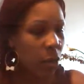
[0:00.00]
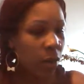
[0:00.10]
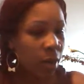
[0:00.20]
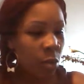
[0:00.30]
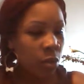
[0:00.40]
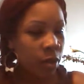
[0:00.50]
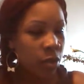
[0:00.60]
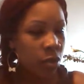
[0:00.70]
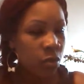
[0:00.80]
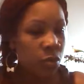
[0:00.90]
What I'm going
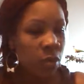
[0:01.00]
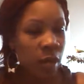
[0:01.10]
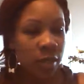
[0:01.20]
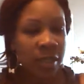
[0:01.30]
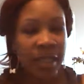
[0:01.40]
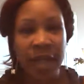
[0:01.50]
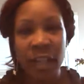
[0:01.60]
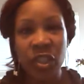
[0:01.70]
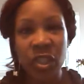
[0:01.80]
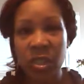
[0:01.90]
to do today
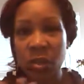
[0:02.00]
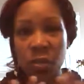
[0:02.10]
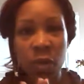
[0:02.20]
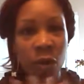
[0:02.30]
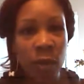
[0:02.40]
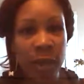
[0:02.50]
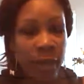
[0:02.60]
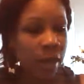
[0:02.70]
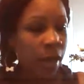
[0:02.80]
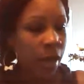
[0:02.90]
is just to do a quick